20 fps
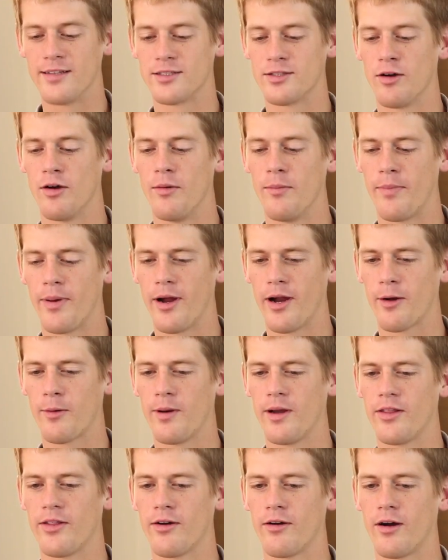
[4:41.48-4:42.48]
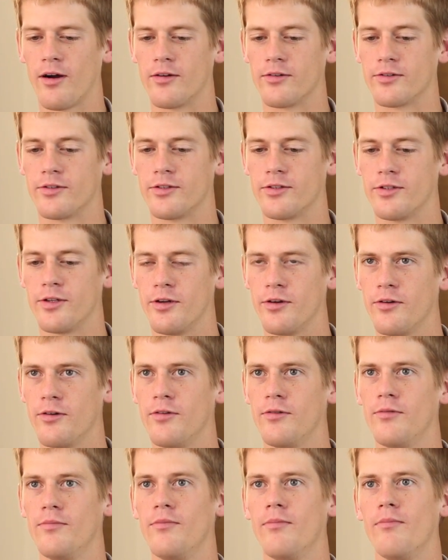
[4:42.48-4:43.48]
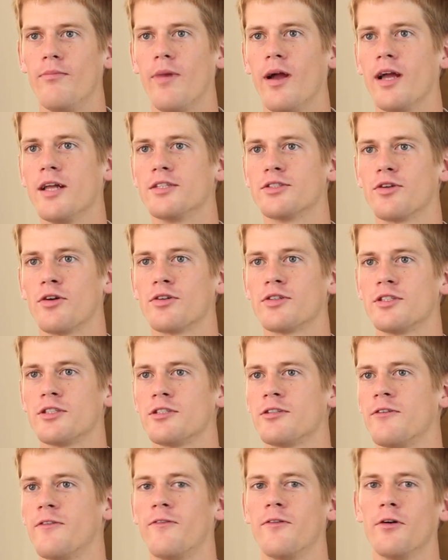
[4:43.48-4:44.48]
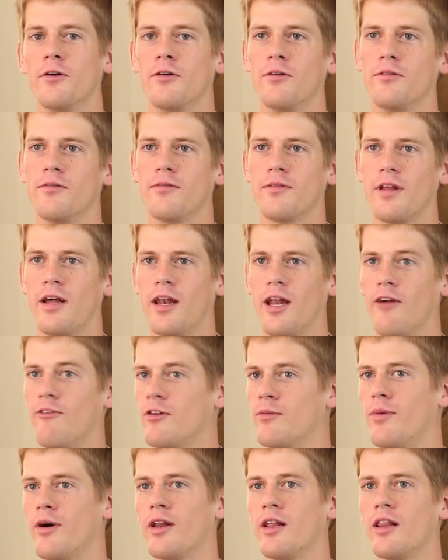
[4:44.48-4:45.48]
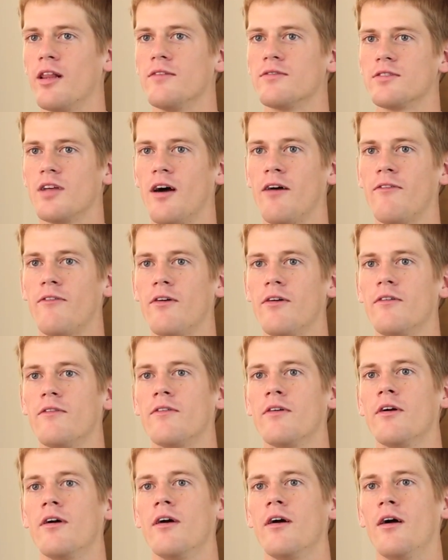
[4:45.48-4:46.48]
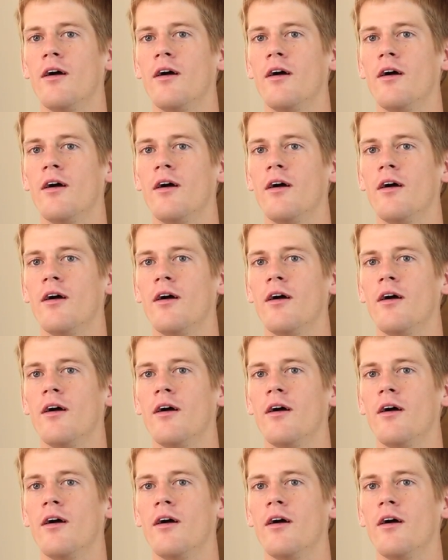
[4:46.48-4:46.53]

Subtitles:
So in Paraguay, there are two main sources of food that everybody lives off of,